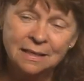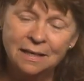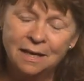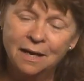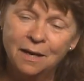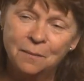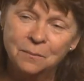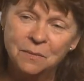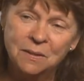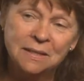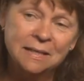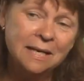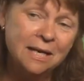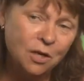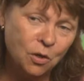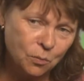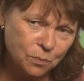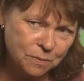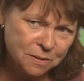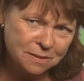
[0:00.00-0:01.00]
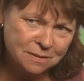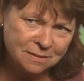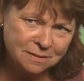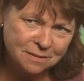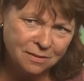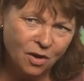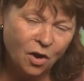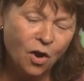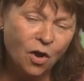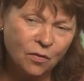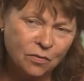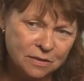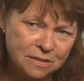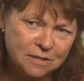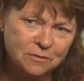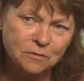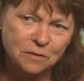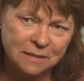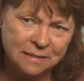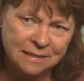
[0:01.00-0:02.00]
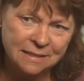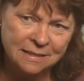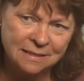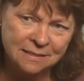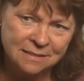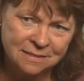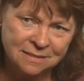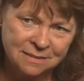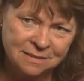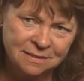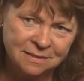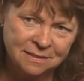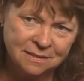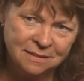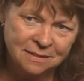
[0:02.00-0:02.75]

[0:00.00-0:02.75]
um, it helps all the different needs,